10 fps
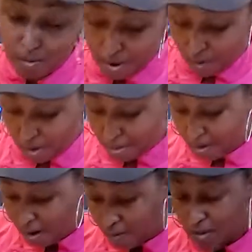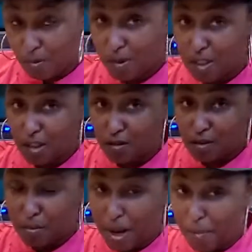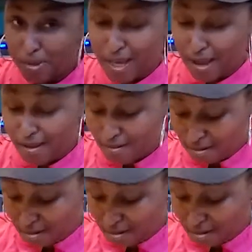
my grandmother always wanted to use a paper towel.